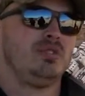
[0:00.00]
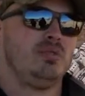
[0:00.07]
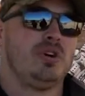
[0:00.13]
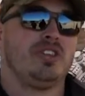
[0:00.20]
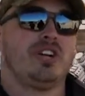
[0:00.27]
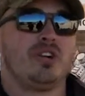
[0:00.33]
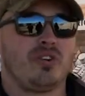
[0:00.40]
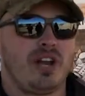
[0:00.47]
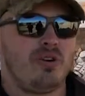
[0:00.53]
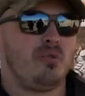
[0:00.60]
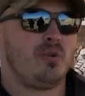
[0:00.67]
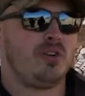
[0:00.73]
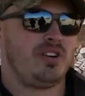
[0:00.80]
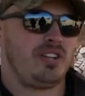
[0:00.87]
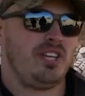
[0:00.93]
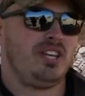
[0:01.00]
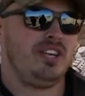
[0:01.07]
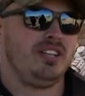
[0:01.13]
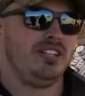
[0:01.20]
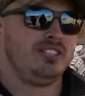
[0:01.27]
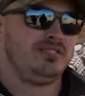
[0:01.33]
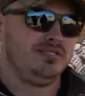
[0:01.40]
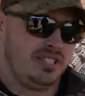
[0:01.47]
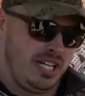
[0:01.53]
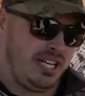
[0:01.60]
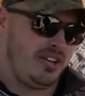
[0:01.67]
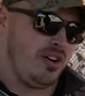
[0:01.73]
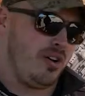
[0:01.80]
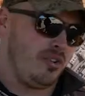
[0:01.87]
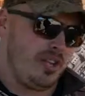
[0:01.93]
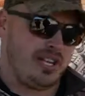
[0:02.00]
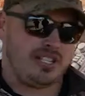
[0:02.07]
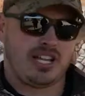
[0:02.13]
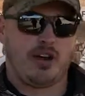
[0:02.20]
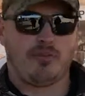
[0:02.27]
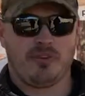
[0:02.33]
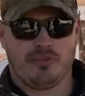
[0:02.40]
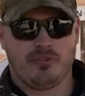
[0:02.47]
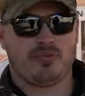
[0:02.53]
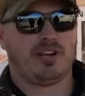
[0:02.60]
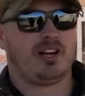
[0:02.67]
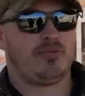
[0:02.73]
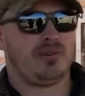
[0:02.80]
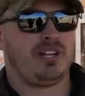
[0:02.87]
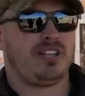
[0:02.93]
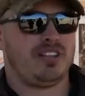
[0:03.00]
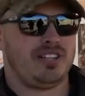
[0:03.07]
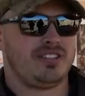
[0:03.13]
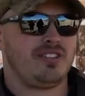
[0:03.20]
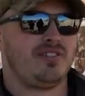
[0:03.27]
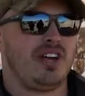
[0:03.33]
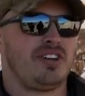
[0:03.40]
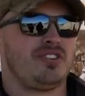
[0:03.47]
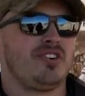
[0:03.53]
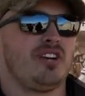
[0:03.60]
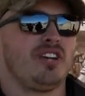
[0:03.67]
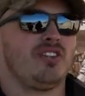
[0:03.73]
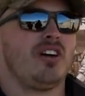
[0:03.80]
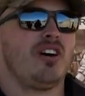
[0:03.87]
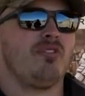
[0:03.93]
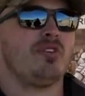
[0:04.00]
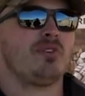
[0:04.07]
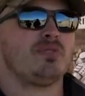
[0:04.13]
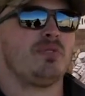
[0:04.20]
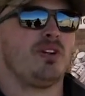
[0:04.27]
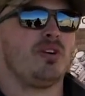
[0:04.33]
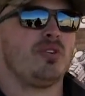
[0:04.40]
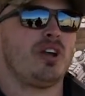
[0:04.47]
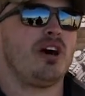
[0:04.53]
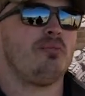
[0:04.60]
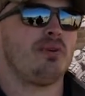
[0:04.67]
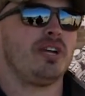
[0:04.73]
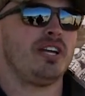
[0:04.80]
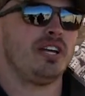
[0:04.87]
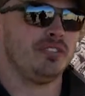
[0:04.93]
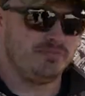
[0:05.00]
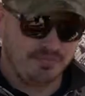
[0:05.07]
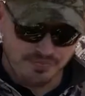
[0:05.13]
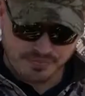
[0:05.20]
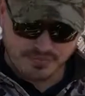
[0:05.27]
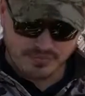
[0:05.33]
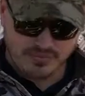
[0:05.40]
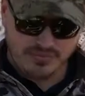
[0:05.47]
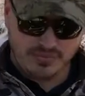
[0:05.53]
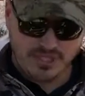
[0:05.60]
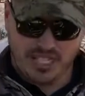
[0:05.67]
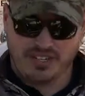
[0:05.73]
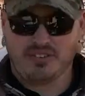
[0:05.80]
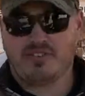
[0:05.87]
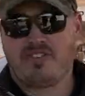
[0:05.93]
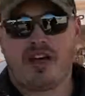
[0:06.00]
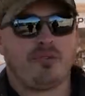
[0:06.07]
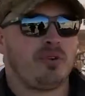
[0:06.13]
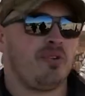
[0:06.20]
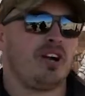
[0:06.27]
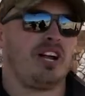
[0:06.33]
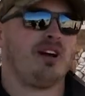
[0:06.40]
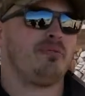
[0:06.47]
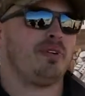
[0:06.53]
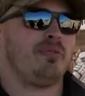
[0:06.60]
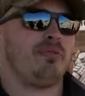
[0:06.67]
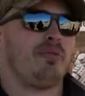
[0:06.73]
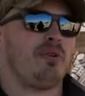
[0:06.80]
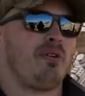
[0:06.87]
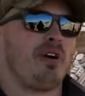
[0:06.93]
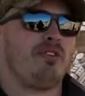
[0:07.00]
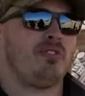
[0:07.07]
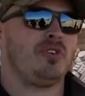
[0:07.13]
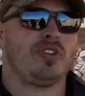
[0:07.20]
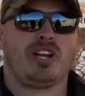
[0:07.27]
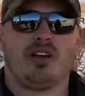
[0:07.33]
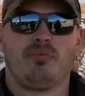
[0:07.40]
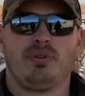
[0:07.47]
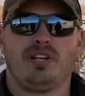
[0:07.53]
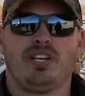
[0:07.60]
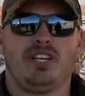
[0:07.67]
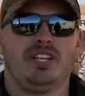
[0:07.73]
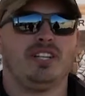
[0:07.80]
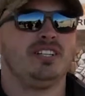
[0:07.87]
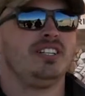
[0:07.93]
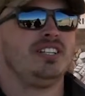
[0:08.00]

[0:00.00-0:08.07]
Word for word: with a great warranty and know that it's coming from a company that's a veteran and law enforcement owned company and kind of a family run company. Me and my wife own the company, and